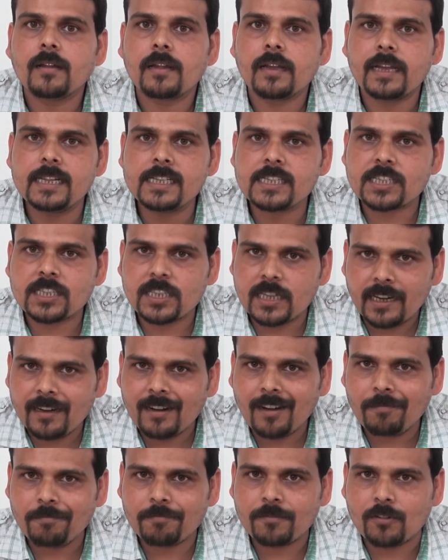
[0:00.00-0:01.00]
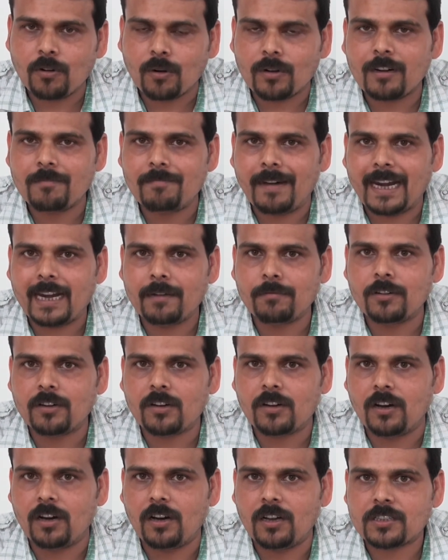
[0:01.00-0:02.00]
instead of total variable
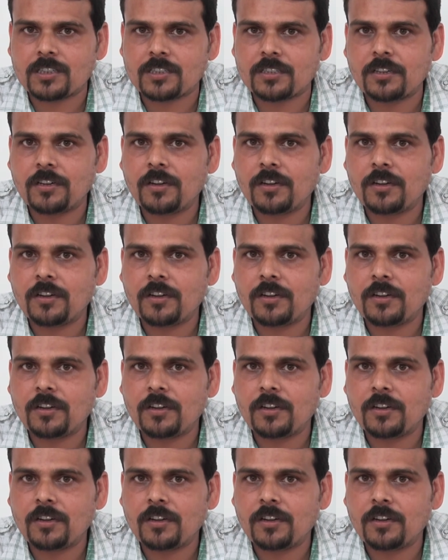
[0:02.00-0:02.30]
cost,